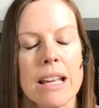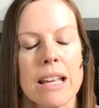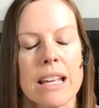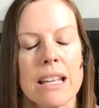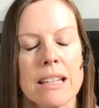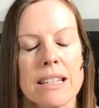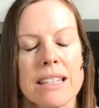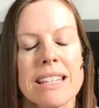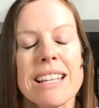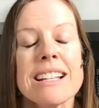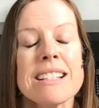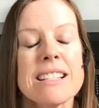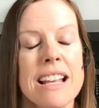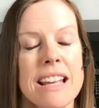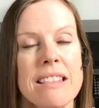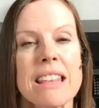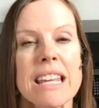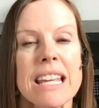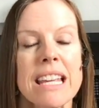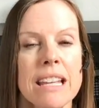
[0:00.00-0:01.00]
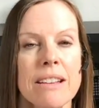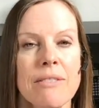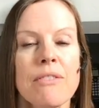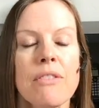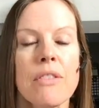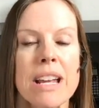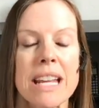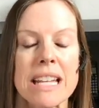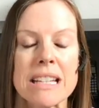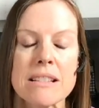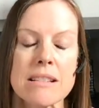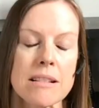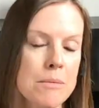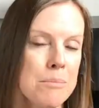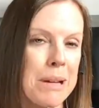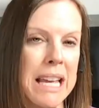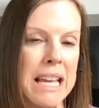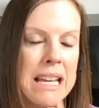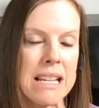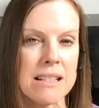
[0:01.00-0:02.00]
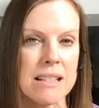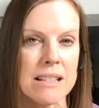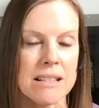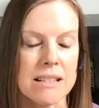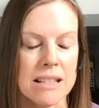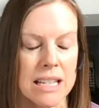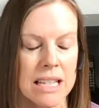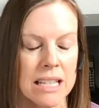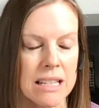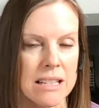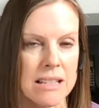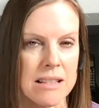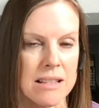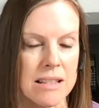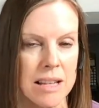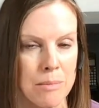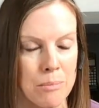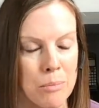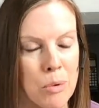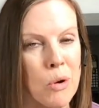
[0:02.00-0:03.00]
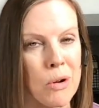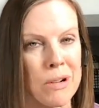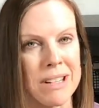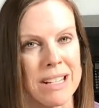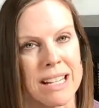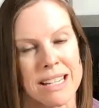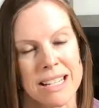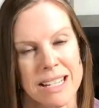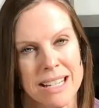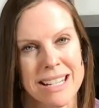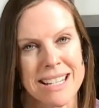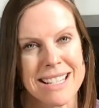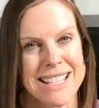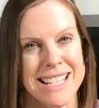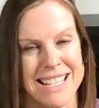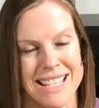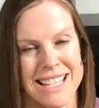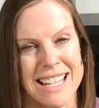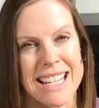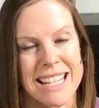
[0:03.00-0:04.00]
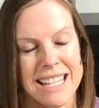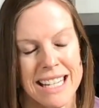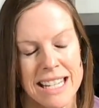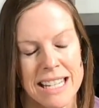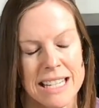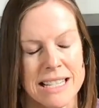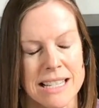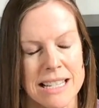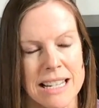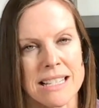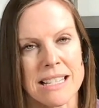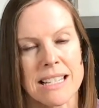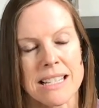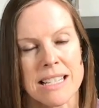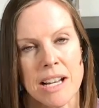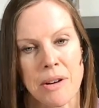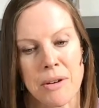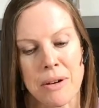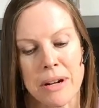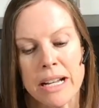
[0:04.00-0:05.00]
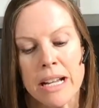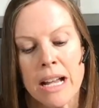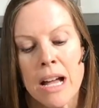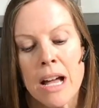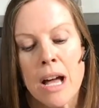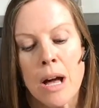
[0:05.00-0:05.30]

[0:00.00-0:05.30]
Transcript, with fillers: yes i think in some cases it is important and it isn't and it is necessary